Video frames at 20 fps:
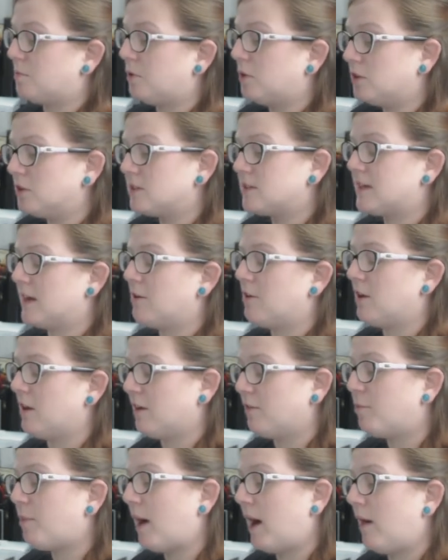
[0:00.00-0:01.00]
pulls down
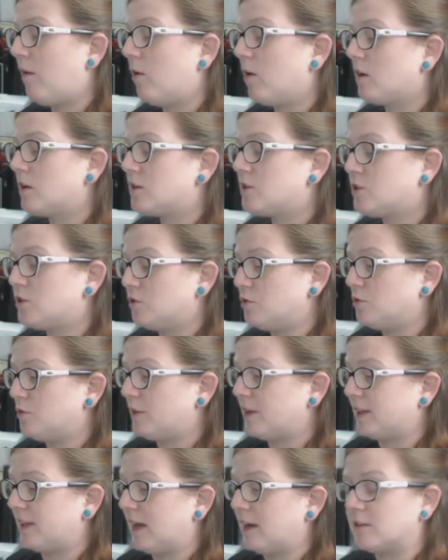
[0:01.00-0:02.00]
enough power to
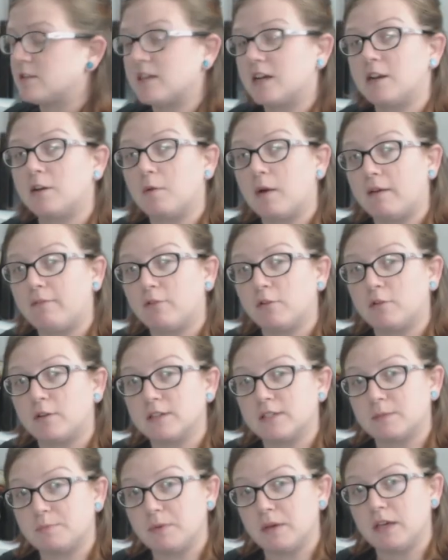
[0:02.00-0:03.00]
get the outside of your waffle
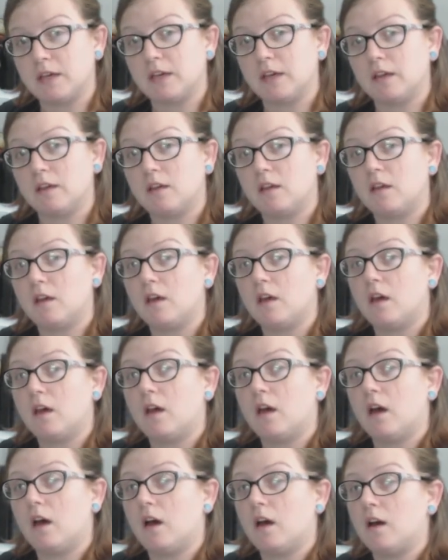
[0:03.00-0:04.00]
crispy
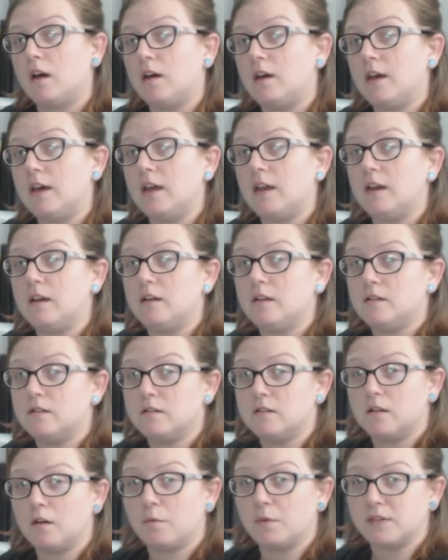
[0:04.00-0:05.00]
uh,
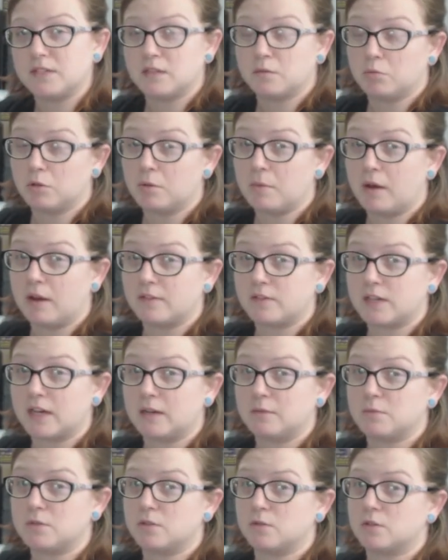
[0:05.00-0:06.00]
in a reasonable amount of
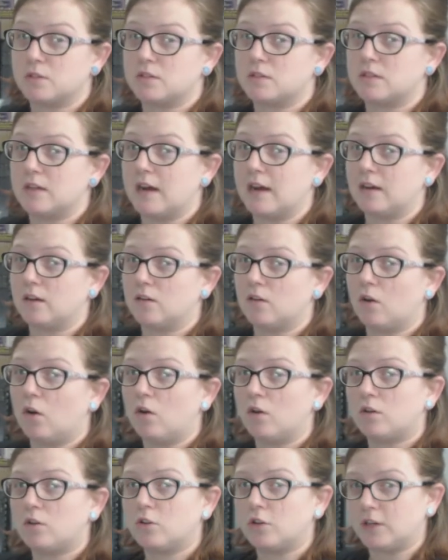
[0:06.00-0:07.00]
time, so it's not
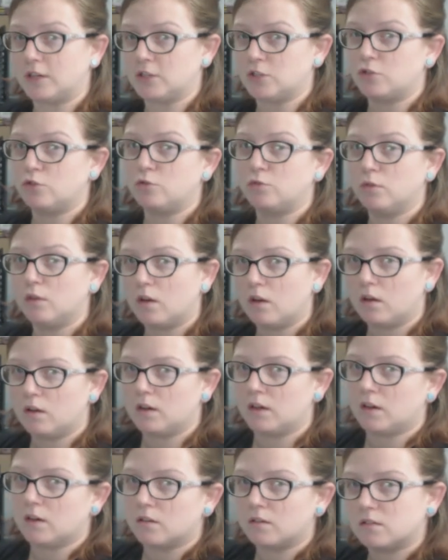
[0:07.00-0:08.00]
cooking too long,
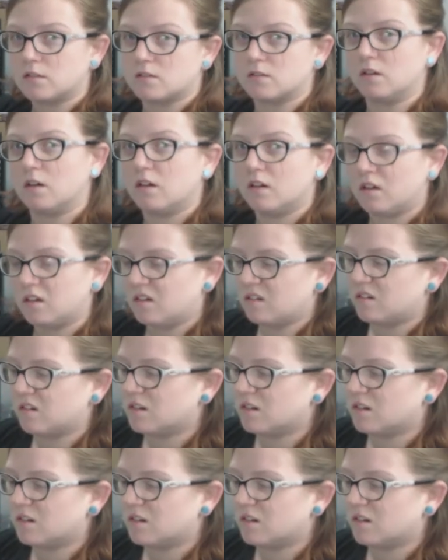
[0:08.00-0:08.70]
you know, soggy and